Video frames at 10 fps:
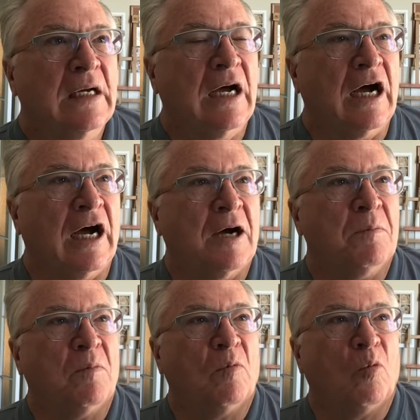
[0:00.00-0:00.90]

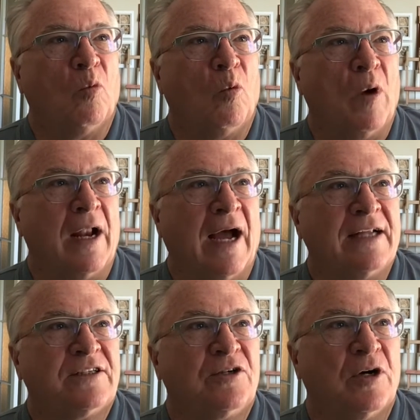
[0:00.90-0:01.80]
When I
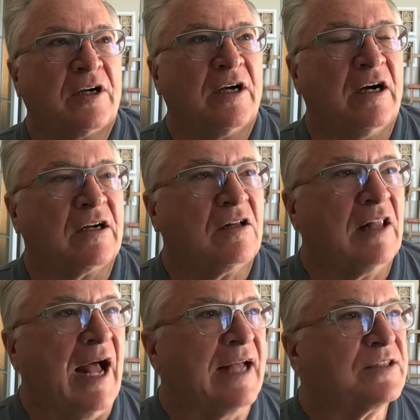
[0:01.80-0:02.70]
took a
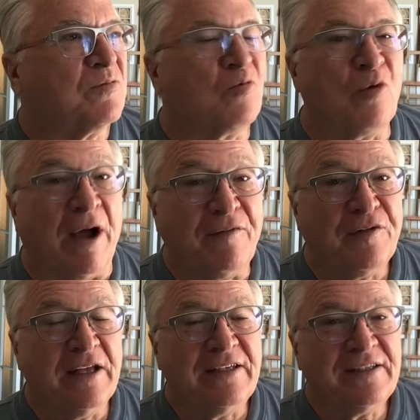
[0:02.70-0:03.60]
class
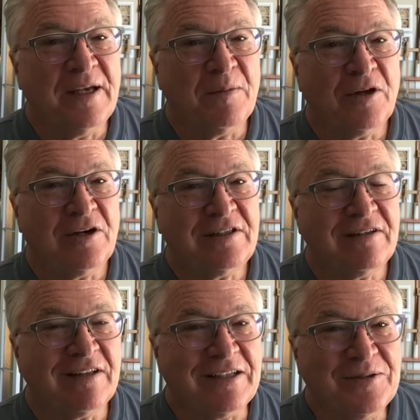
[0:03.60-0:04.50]
roughly similar to
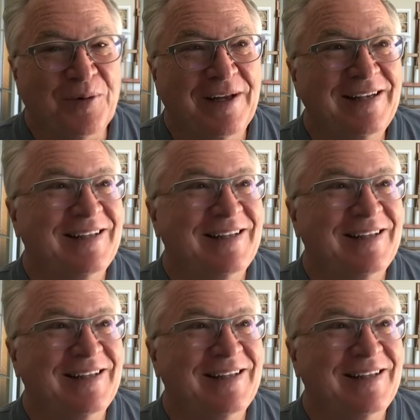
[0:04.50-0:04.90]
this one